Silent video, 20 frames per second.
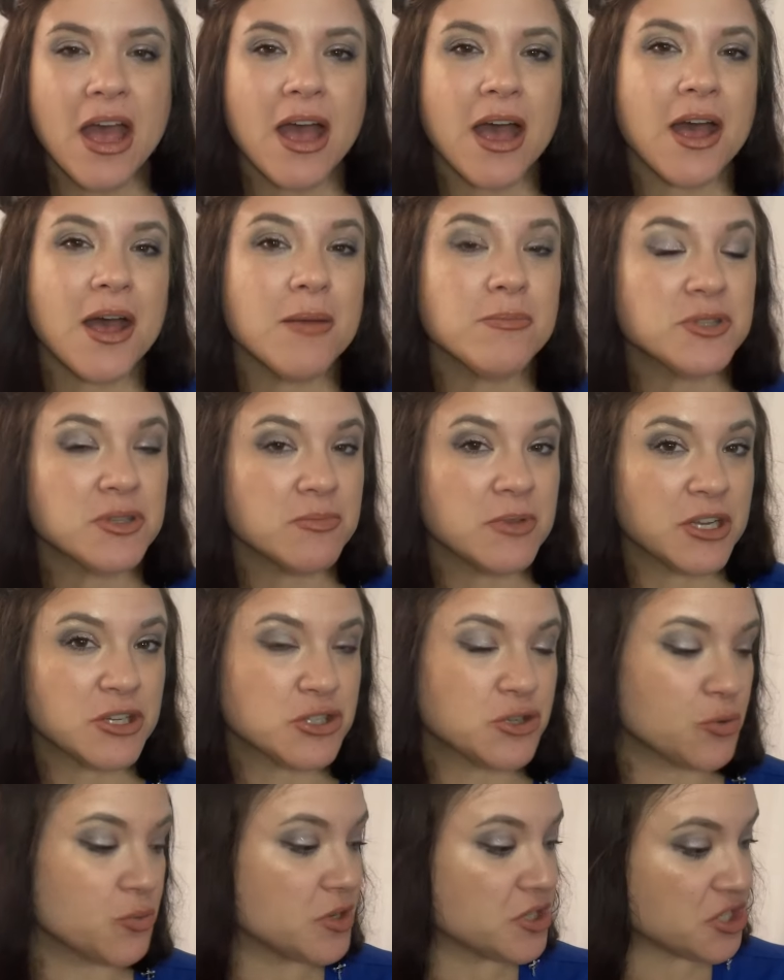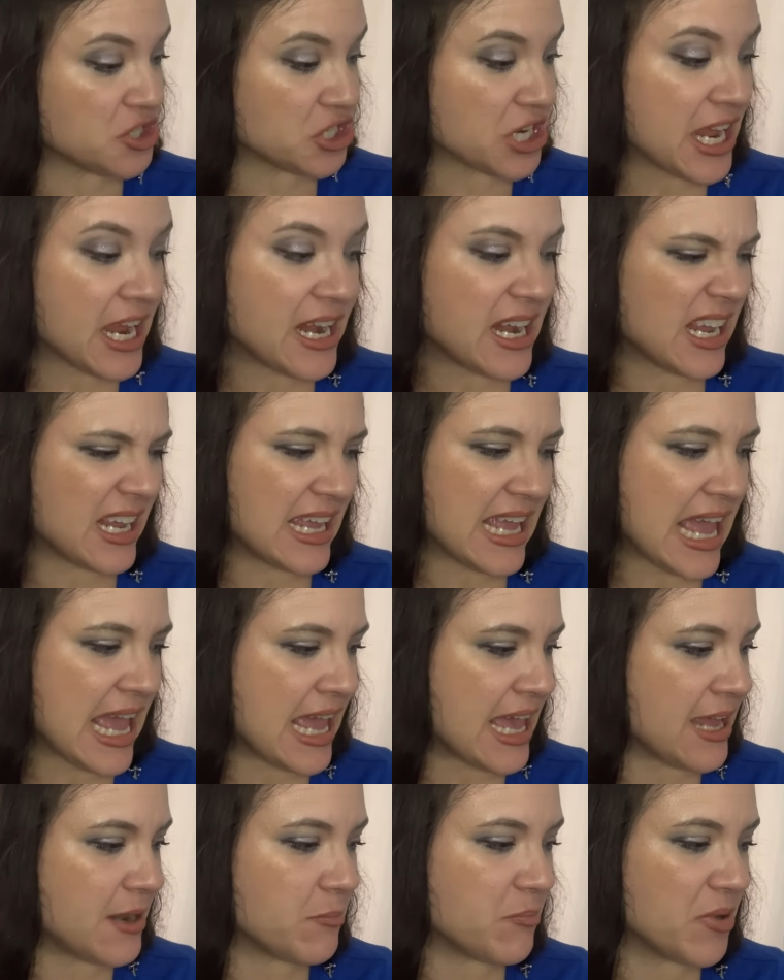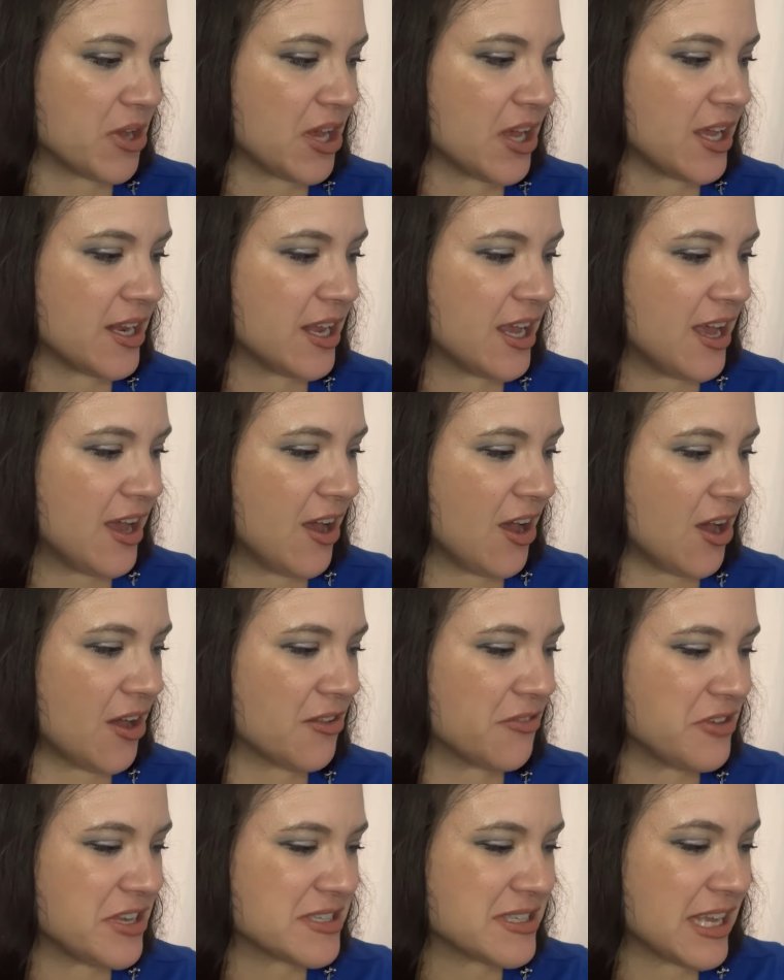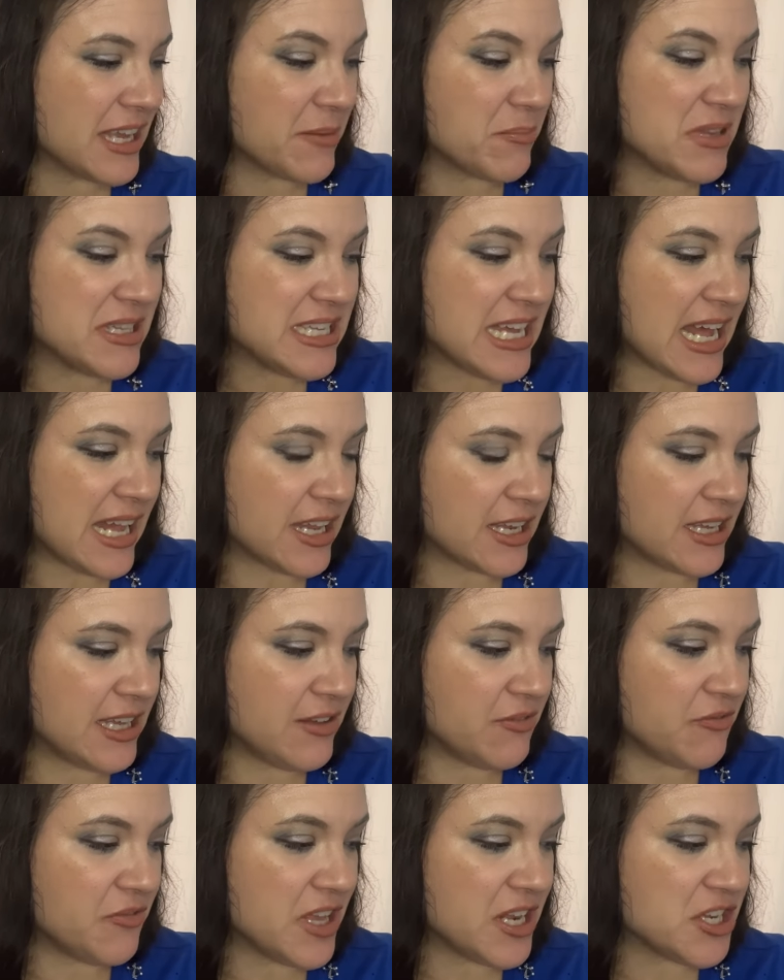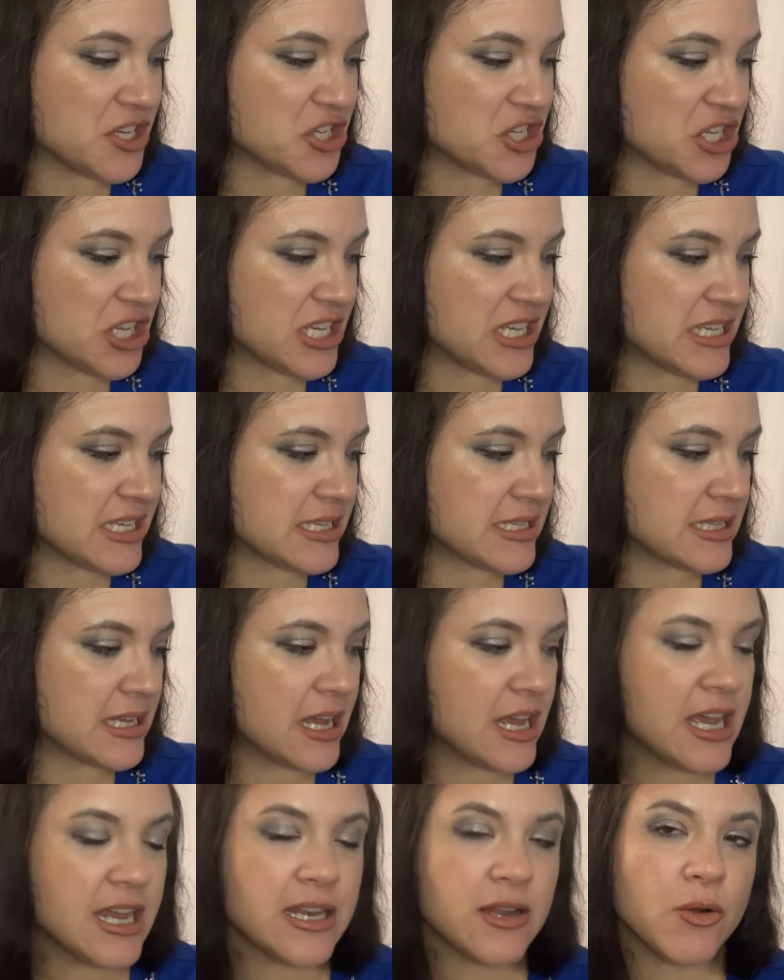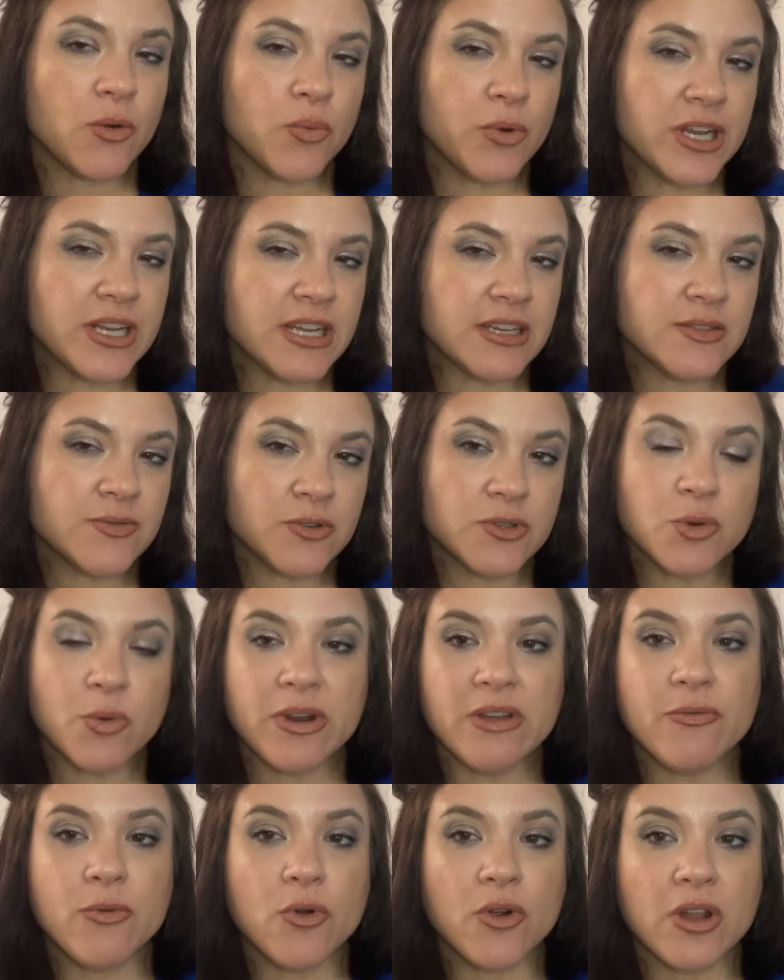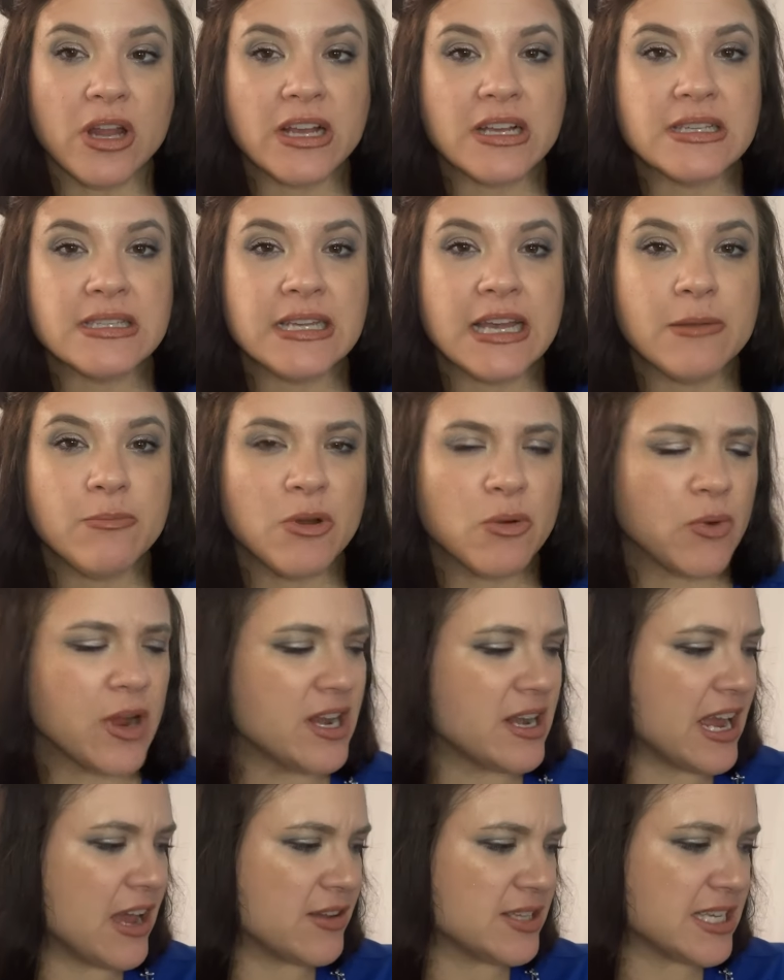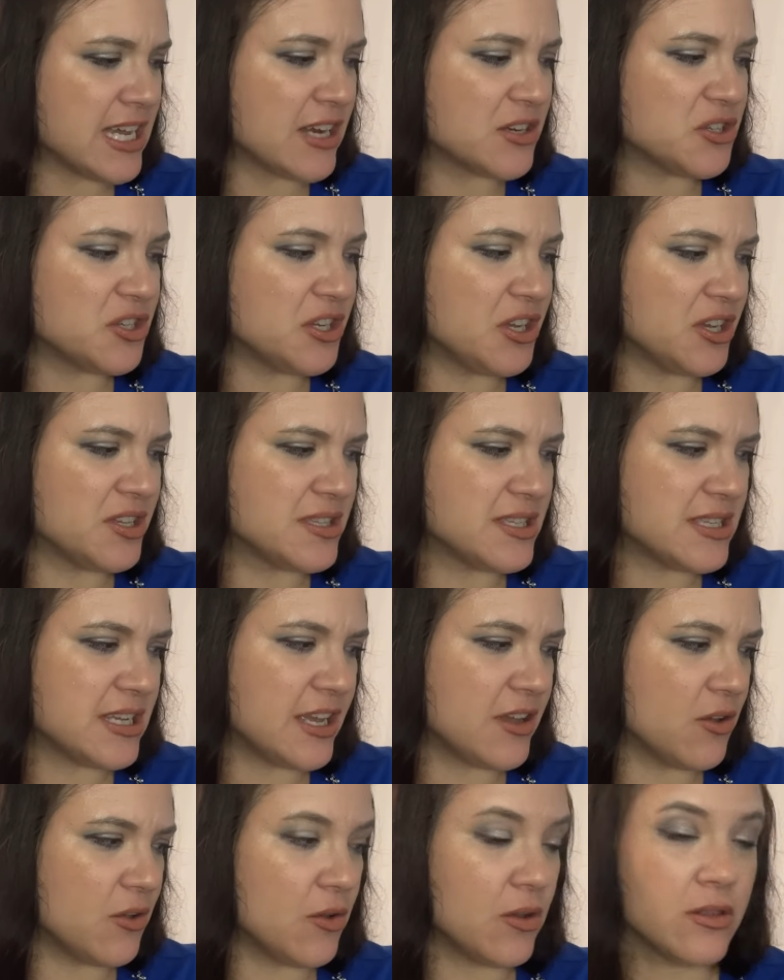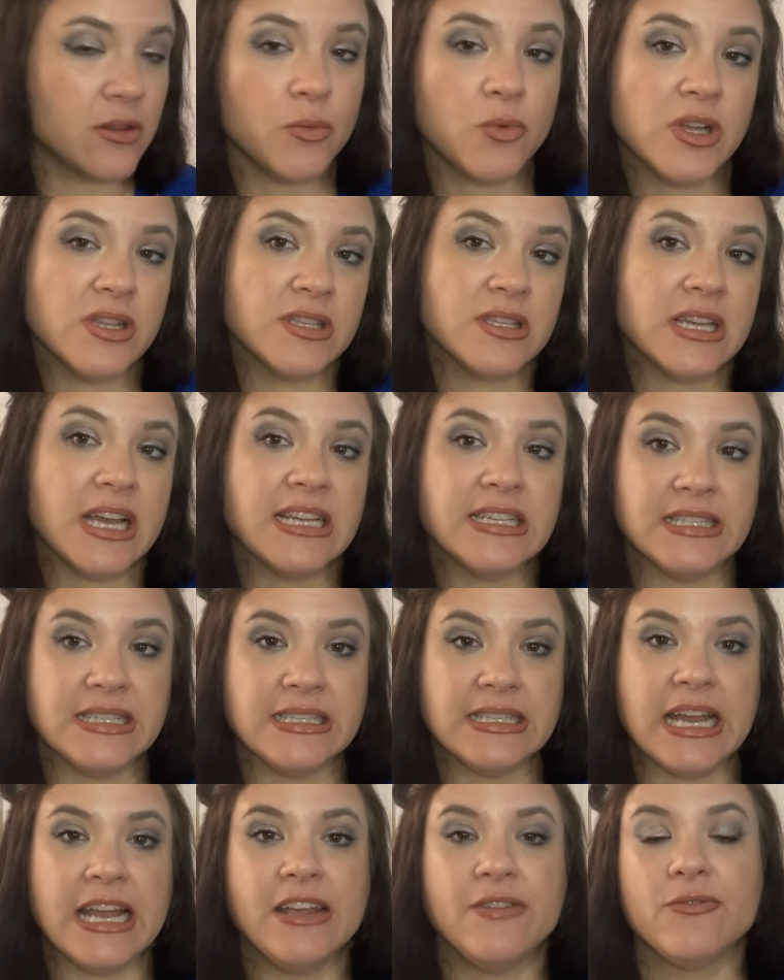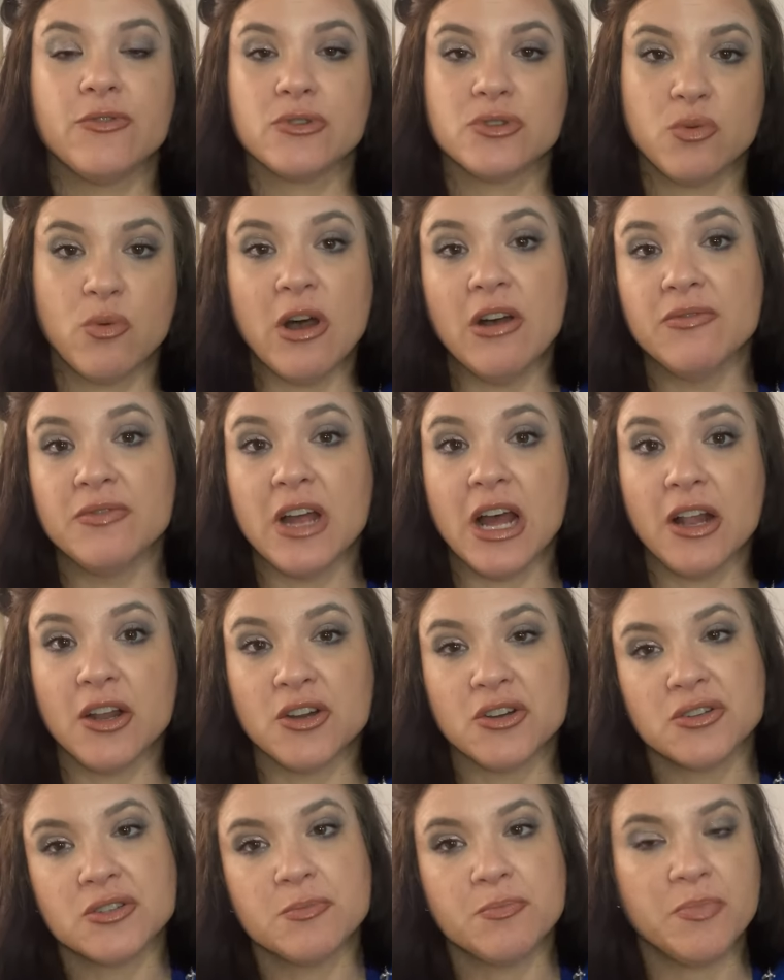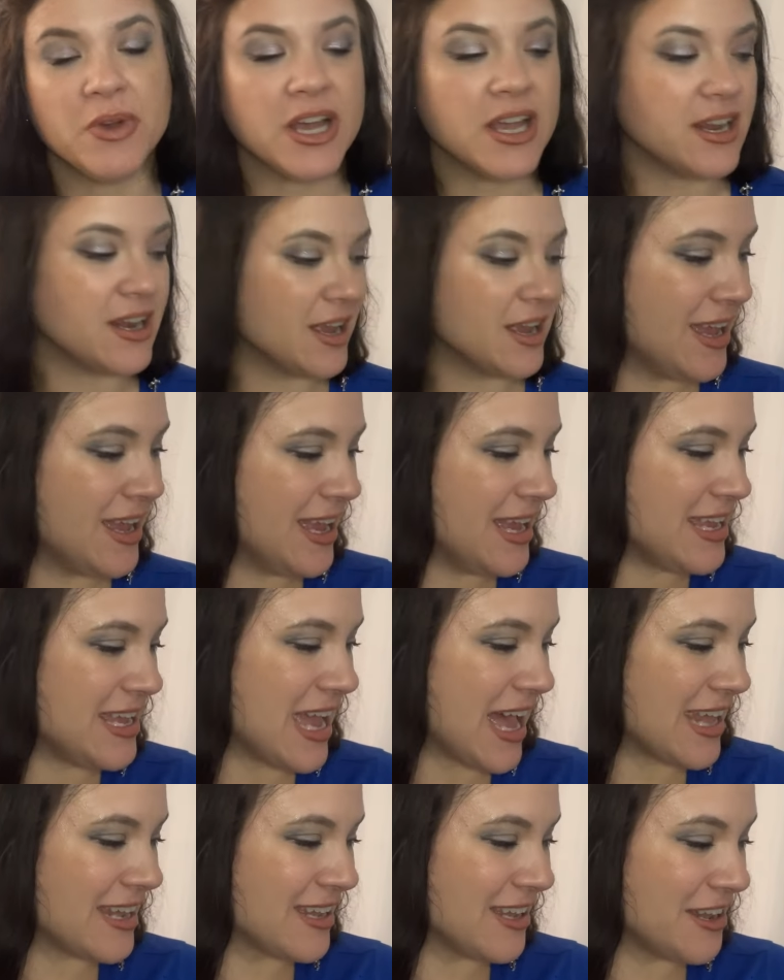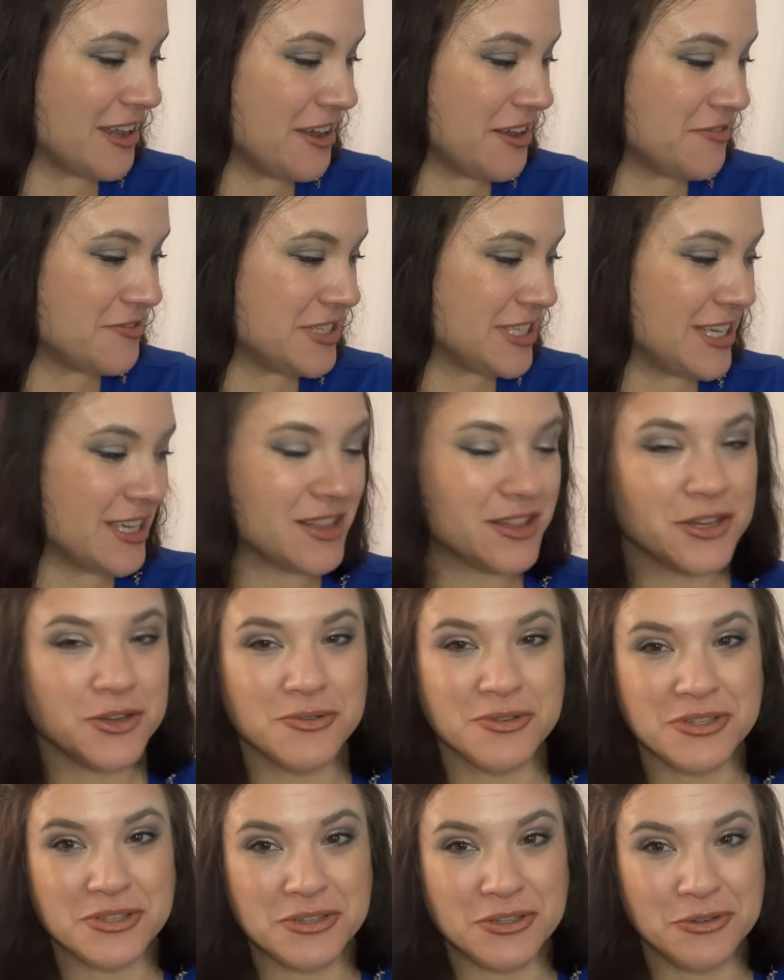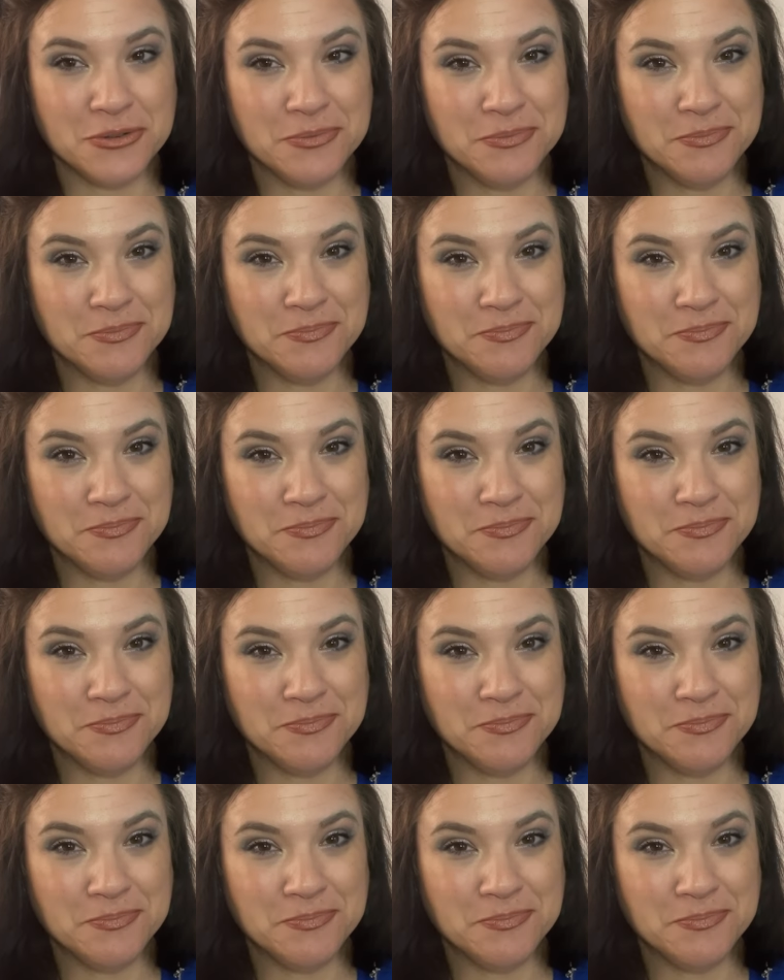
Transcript: Um, so I'm not sure which shade again, but all these like metallic finishes. Now it retails for 24, like I said, but right now it's actually on sale on the One Size site for $12. But yeah, I'd love to get those too.